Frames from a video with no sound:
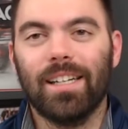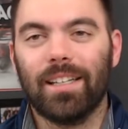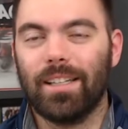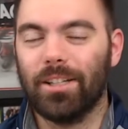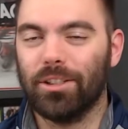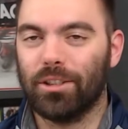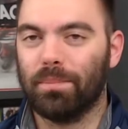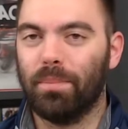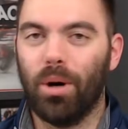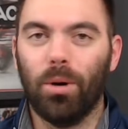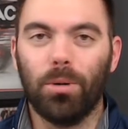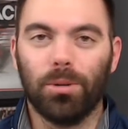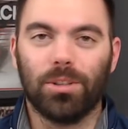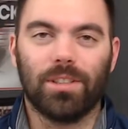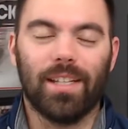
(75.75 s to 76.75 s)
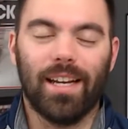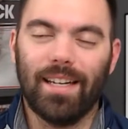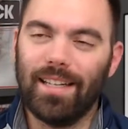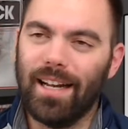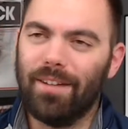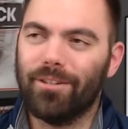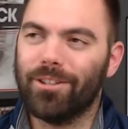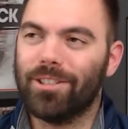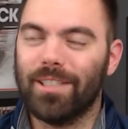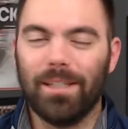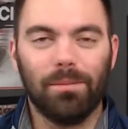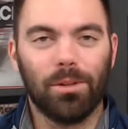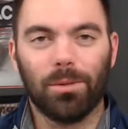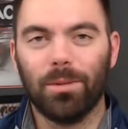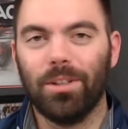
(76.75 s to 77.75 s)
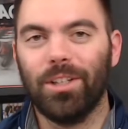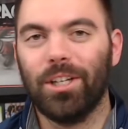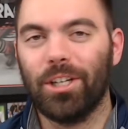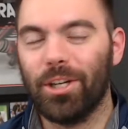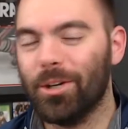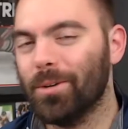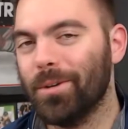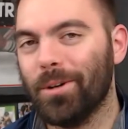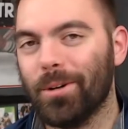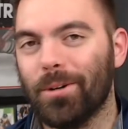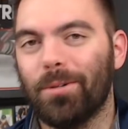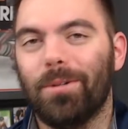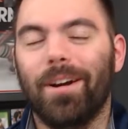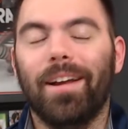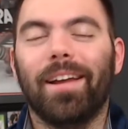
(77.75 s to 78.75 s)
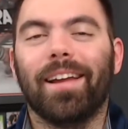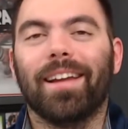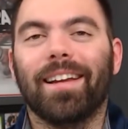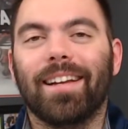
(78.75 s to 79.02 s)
There's posts that never seem to really go your way.